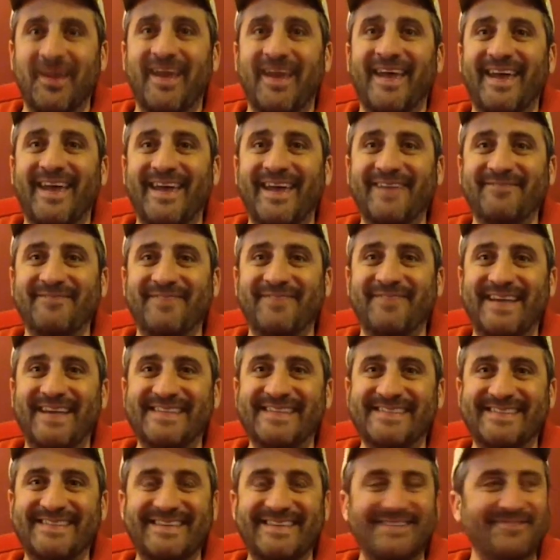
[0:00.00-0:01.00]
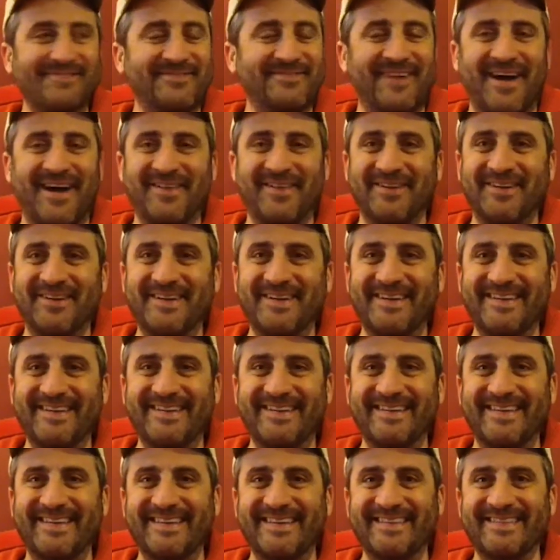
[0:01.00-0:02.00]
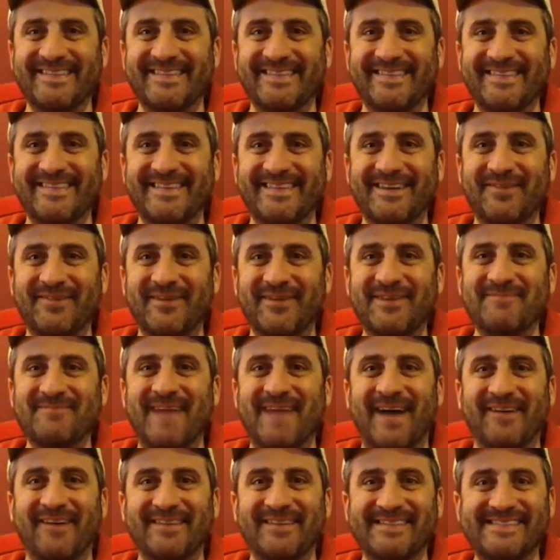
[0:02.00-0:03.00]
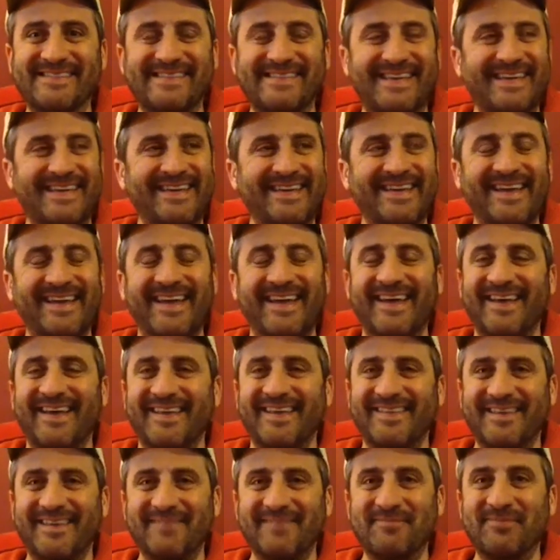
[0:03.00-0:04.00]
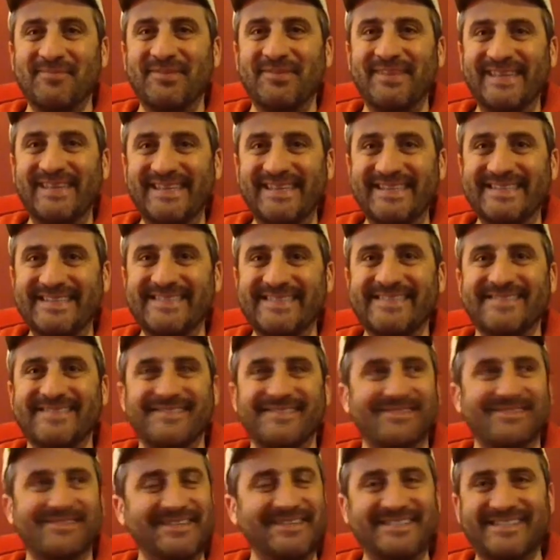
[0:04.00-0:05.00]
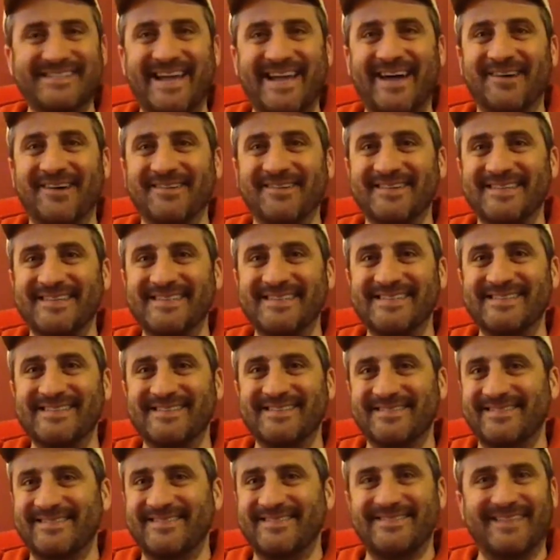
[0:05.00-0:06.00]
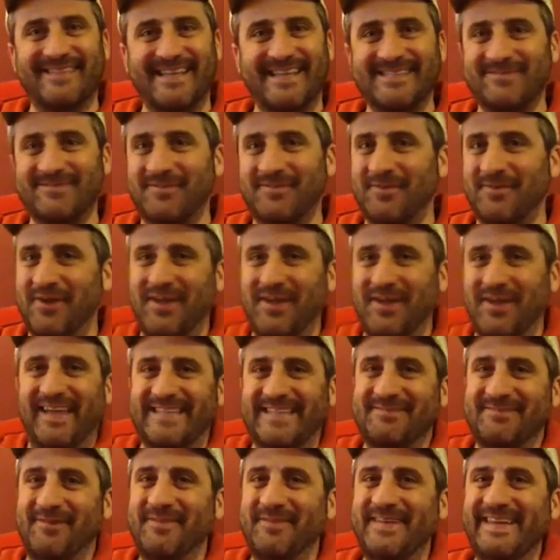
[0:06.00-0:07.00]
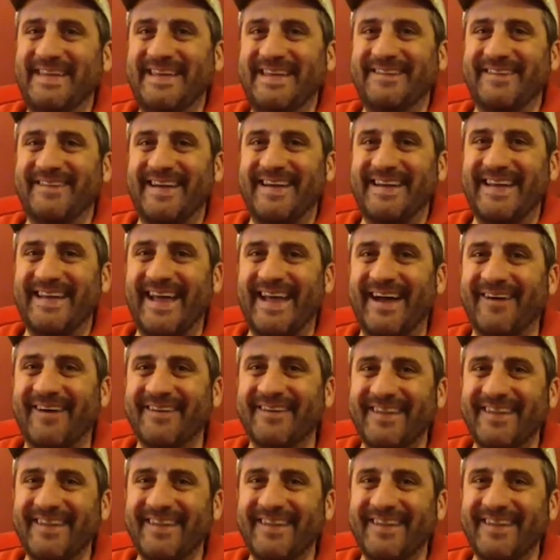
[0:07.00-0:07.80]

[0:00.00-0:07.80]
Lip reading: invest in fatherhood in the Green Mountain State, then please reach out, because that's what we need right now.